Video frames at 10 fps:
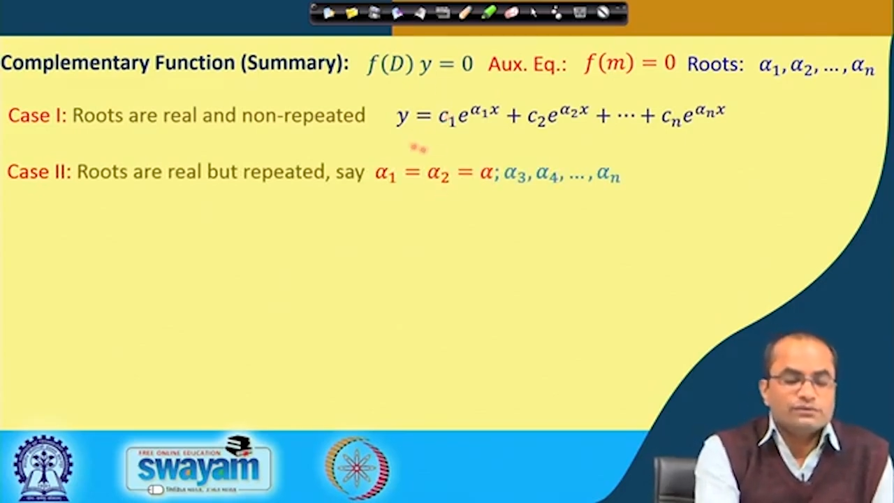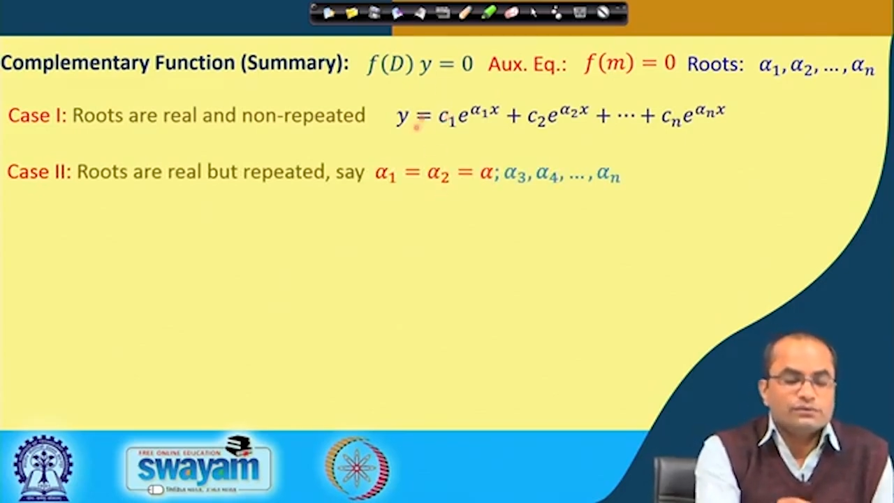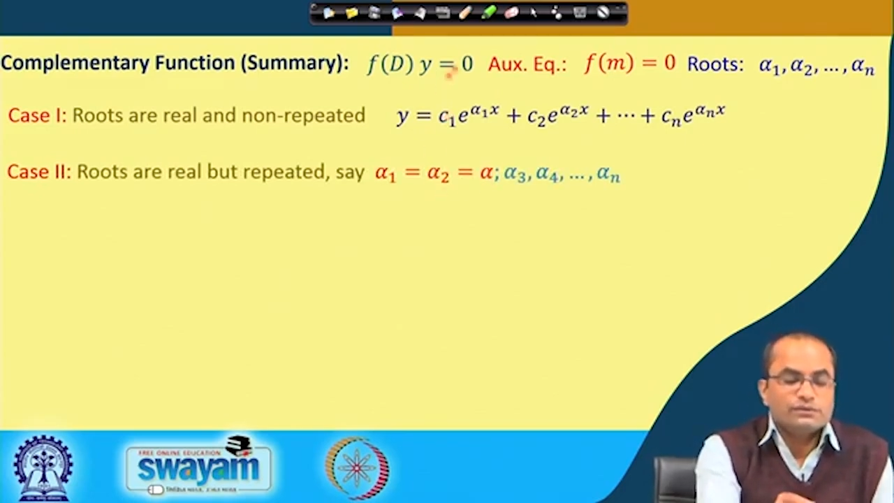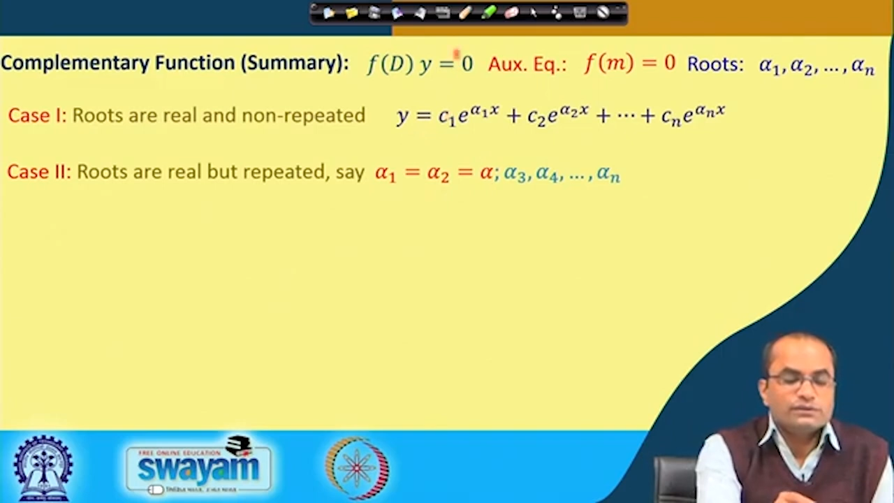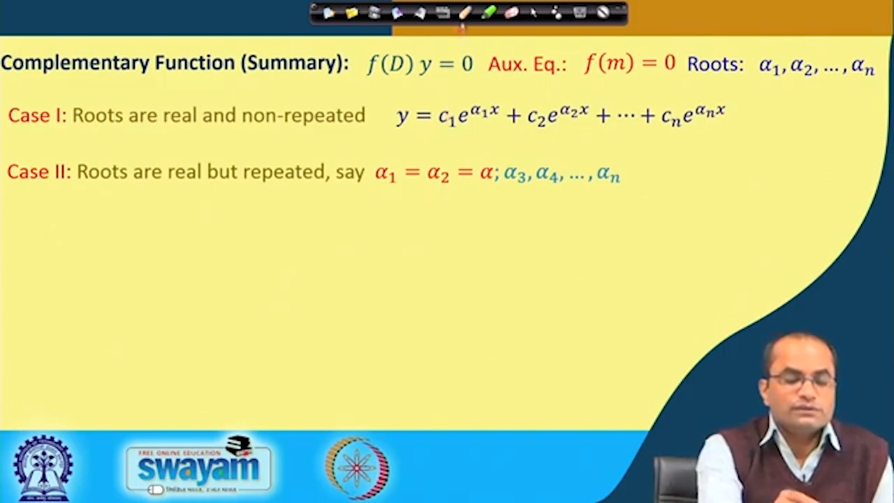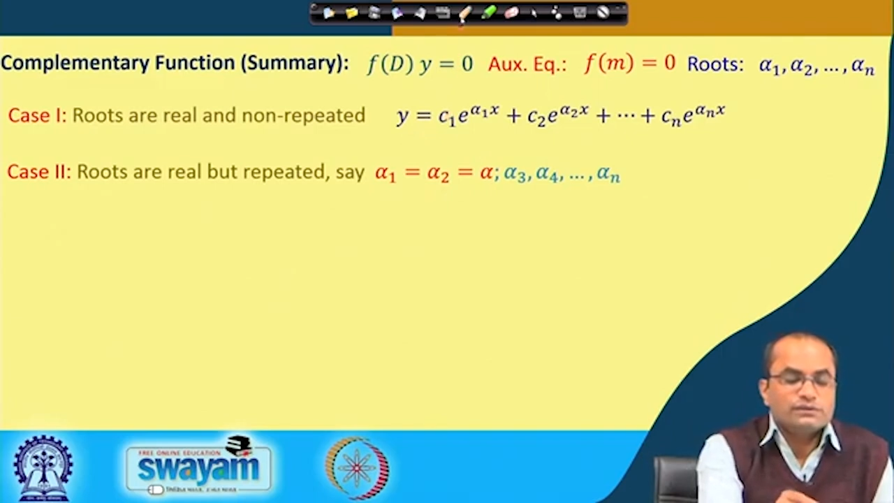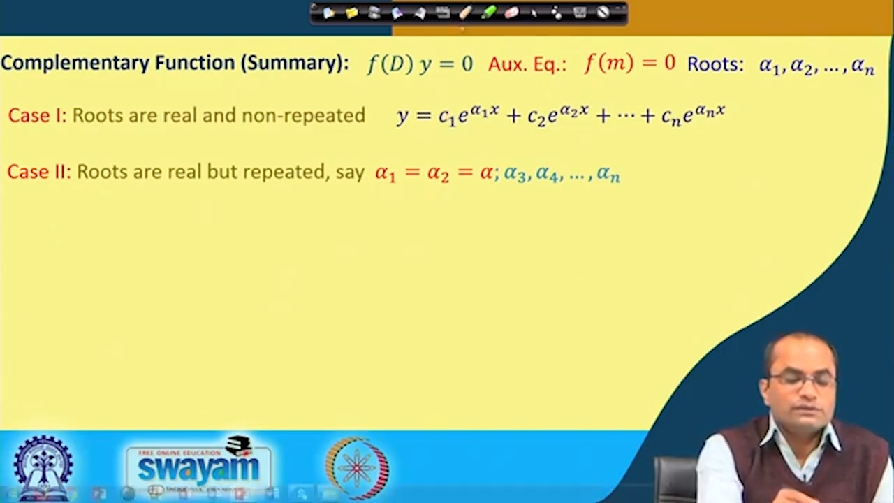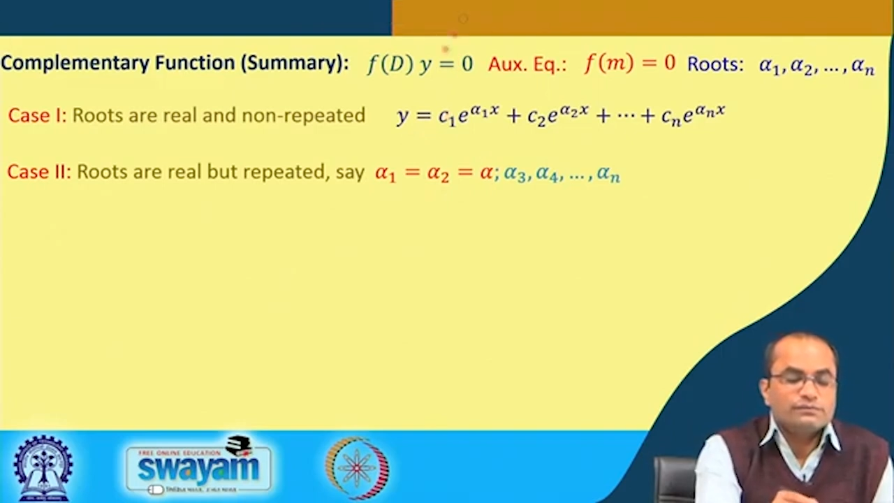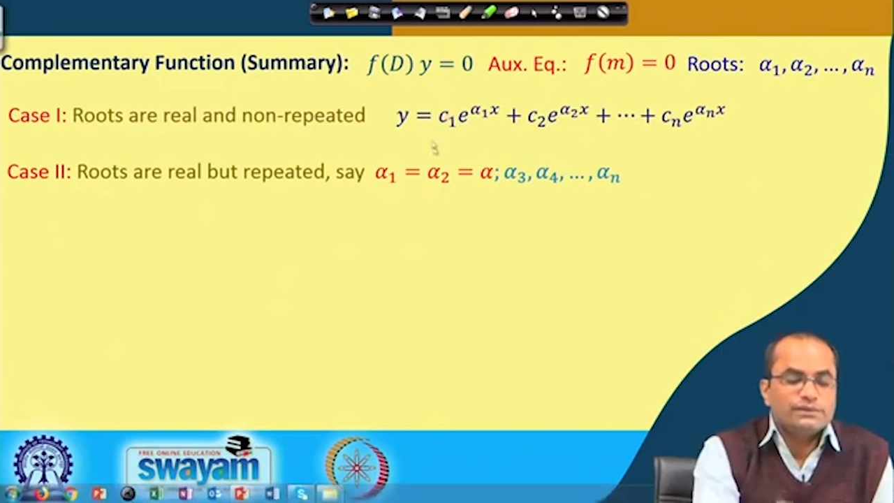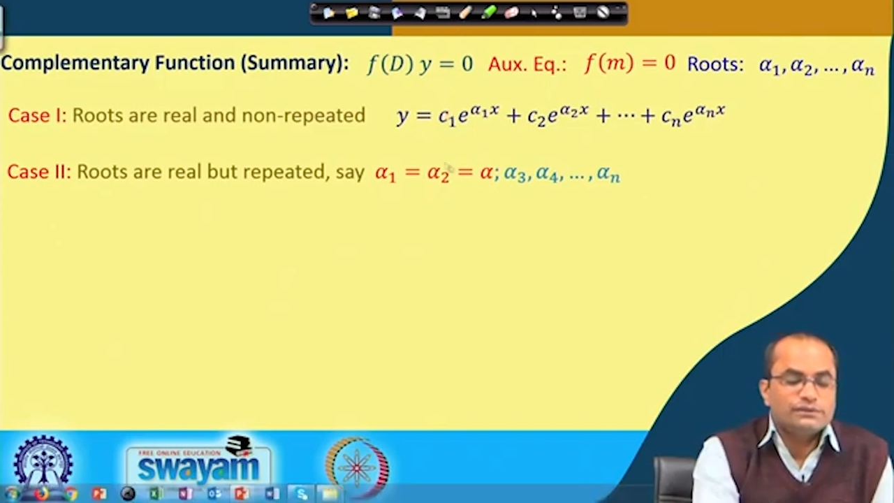So, this is the
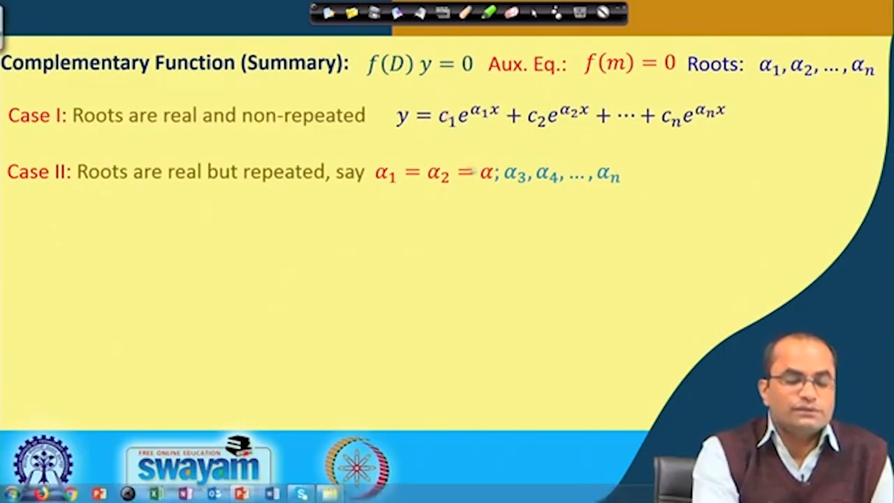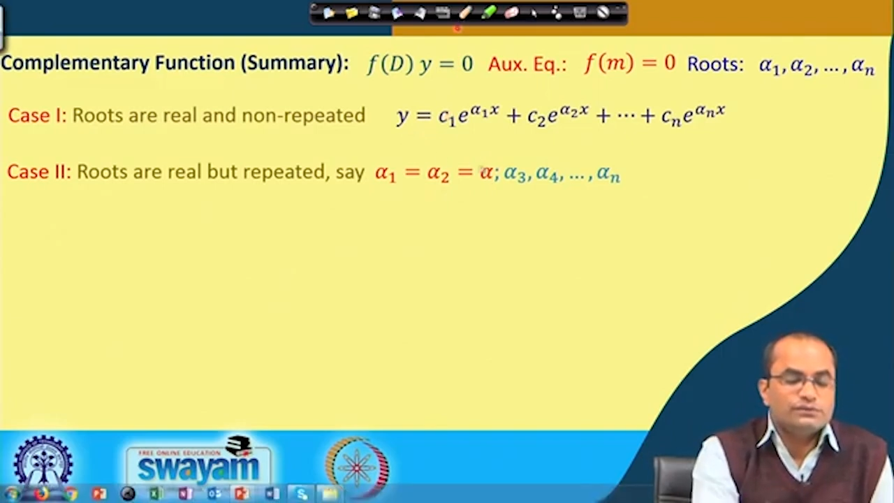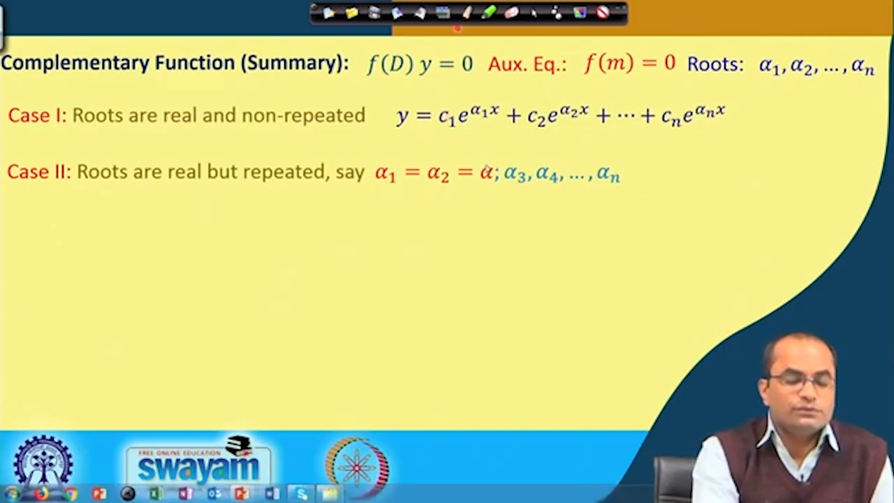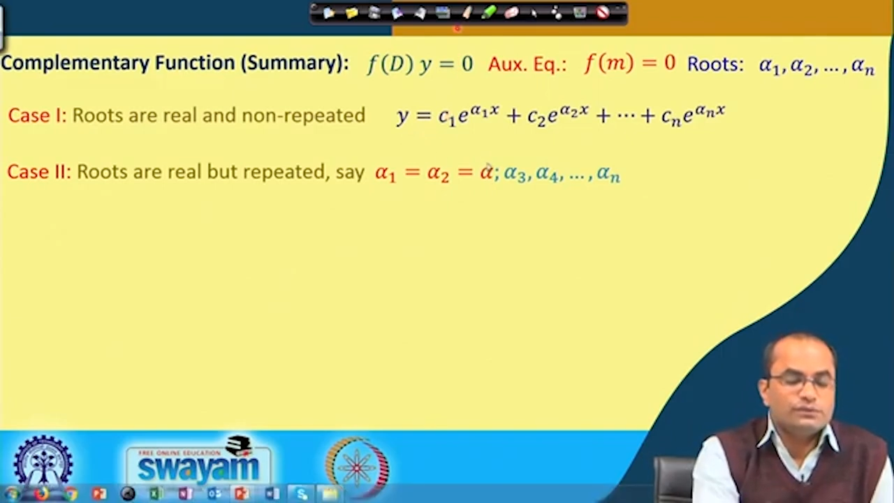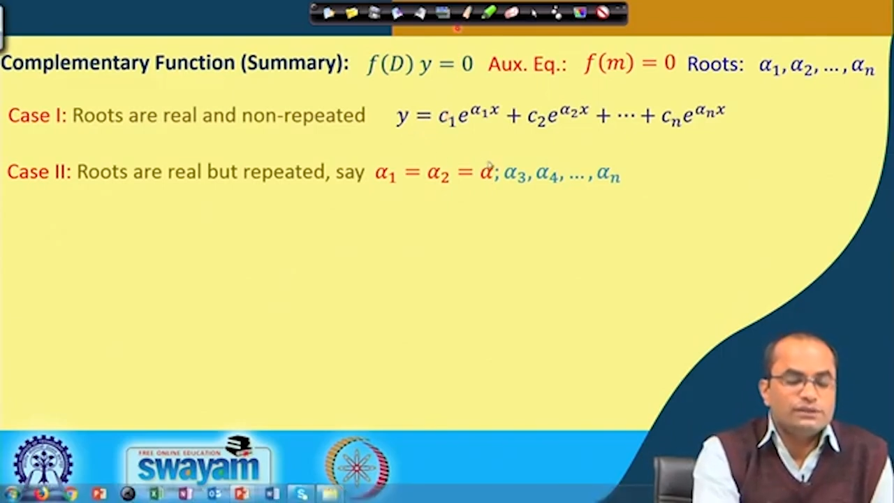repeated root